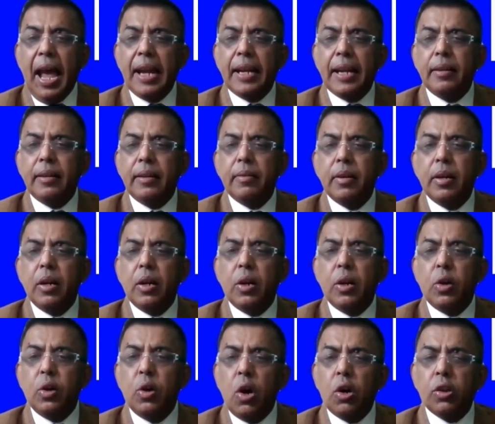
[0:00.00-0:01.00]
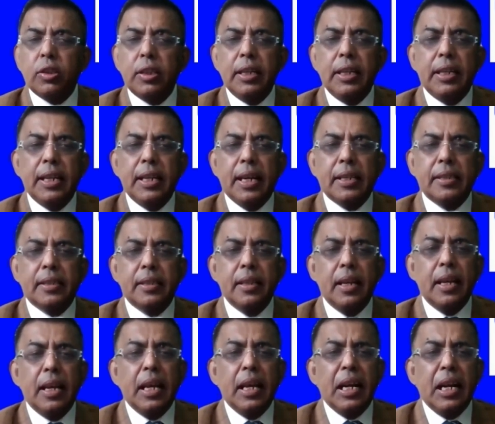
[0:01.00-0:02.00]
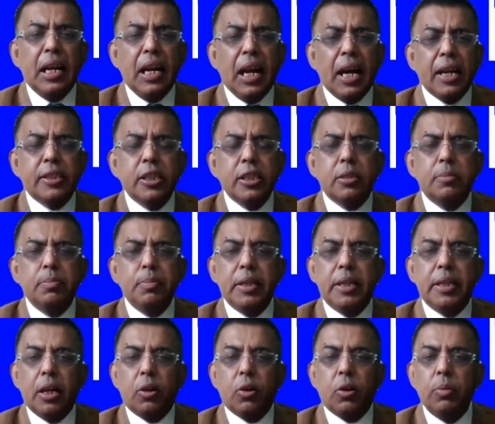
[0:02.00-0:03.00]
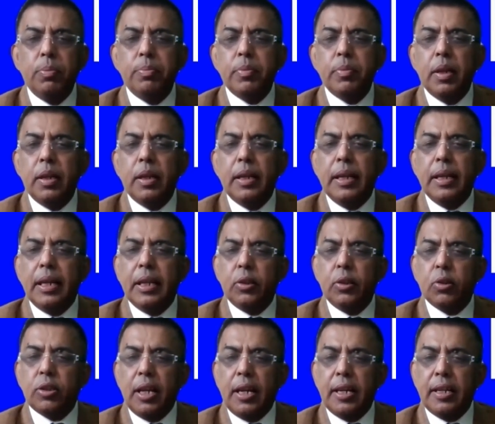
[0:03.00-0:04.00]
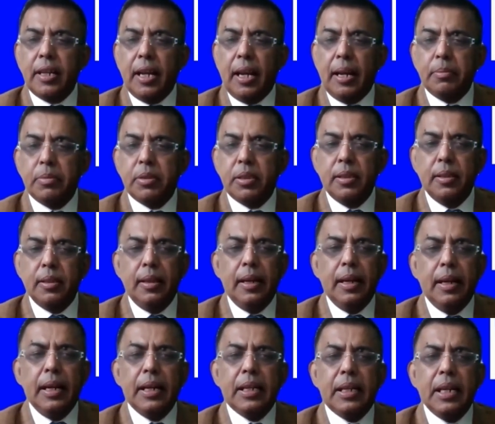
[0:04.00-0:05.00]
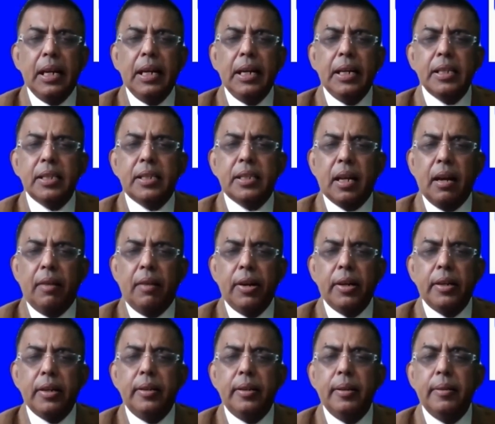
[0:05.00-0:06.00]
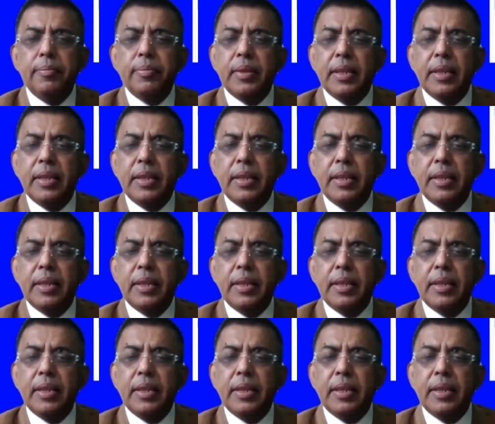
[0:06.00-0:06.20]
and North India's largest media group, Hindustan Times, till he discovered